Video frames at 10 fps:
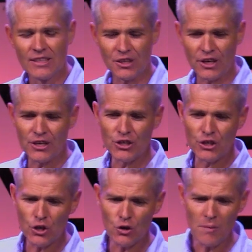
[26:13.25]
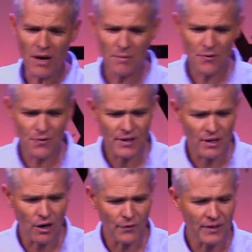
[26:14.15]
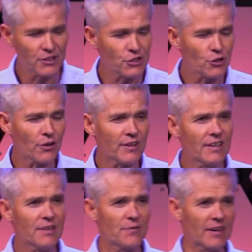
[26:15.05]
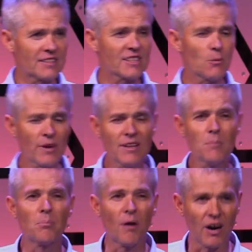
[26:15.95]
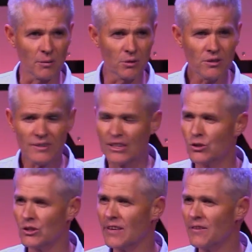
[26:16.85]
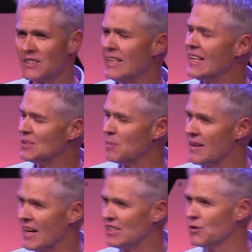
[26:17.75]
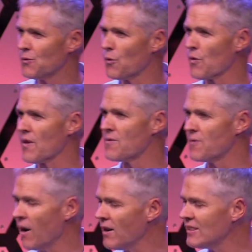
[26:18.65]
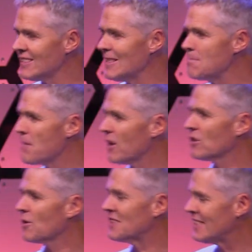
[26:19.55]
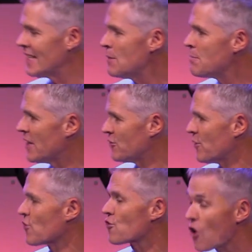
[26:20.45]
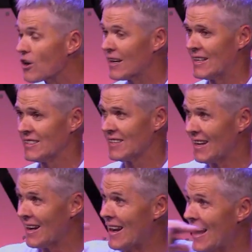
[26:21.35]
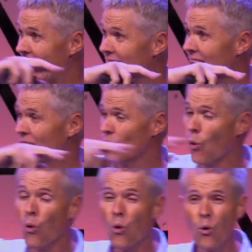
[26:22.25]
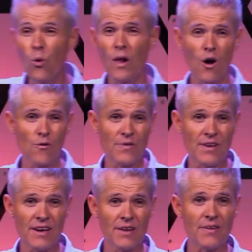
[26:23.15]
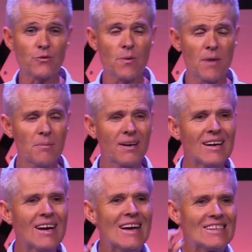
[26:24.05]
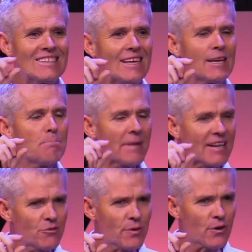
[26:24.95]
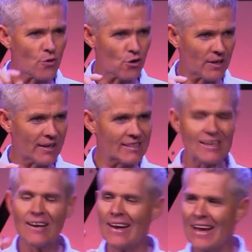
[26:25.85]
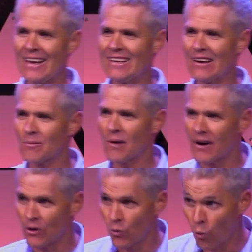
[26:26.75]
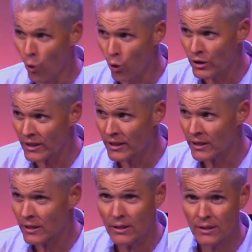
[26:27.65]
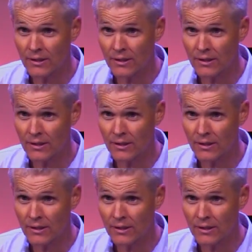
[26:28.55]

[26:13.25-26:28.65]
So can you maybe think of an historical event somewhere in the Bible that could give us an explanation for the vast amount of sedimentary rock layers that are laid down all over the earth? And remember, sedimentary rock layers are laid down by water.